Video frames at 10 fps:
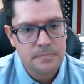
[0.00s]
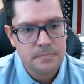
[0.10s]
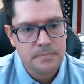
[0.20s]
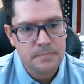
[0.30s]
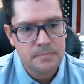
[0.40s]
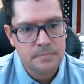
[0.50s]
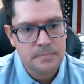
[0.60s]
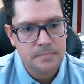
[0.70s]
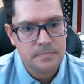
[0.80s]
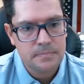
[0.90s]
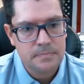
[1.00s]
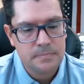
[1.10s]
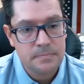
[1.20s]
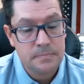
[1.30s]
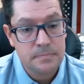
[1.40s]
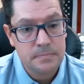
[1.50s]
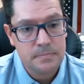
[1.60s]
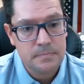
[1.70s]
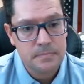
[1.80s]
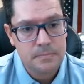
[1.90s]

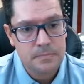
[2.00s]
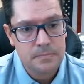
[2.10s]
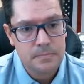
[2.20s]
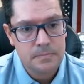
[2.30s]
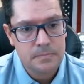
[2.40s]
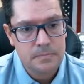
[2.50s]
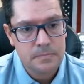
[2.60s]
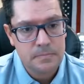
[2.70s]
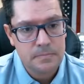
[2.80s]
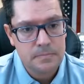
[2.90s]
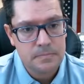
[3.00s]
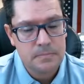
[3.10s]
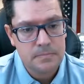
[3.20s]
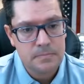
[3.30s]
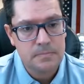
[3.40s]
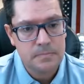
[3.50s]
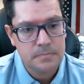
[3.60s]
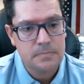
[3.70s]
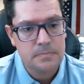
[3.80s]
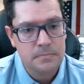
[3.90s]

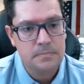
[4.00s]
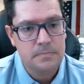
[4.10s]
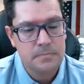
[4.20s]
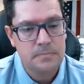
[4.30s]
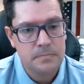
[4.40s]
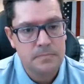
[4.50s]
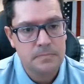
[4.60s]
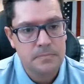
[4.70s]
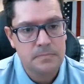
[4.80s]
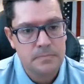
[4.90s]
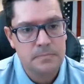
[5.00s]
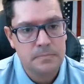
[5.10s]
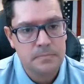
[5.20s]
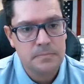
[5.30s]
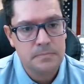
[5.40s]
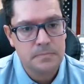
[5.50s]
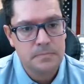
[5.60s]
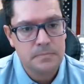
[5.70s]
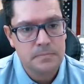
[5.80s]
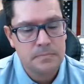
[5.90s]

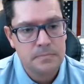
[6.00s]
(silent)